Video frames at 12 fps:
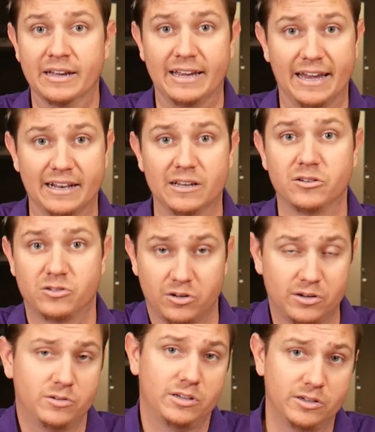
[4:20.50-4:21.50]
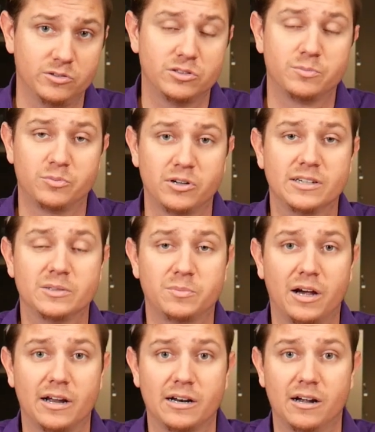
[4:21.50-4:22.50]
and it was pretty
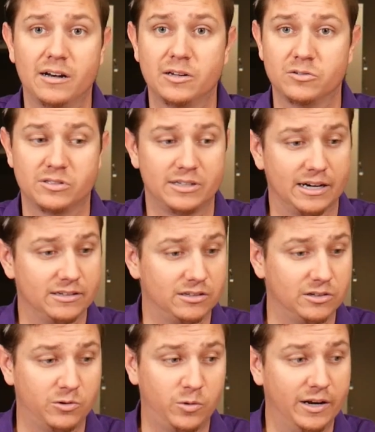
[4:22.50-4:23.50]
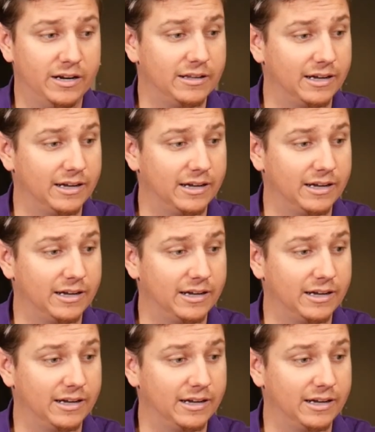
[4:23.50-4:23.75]
spot on. It was nice and quick.